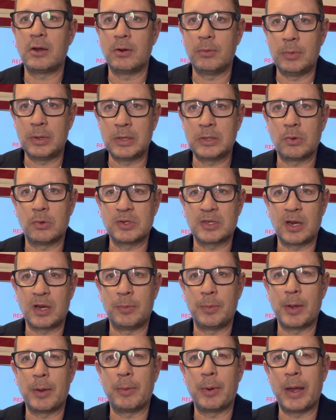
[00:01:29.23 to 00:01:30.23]
Your mentor is
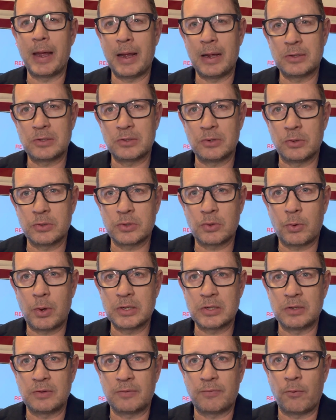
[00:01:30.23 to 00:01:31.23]
gonna be able to answer those
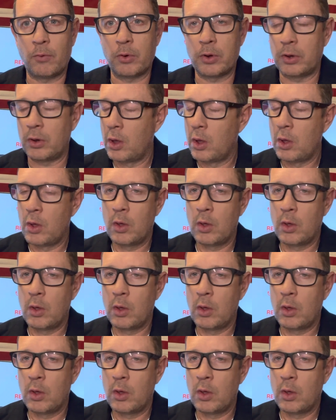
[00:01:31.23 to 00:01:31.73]
questions for you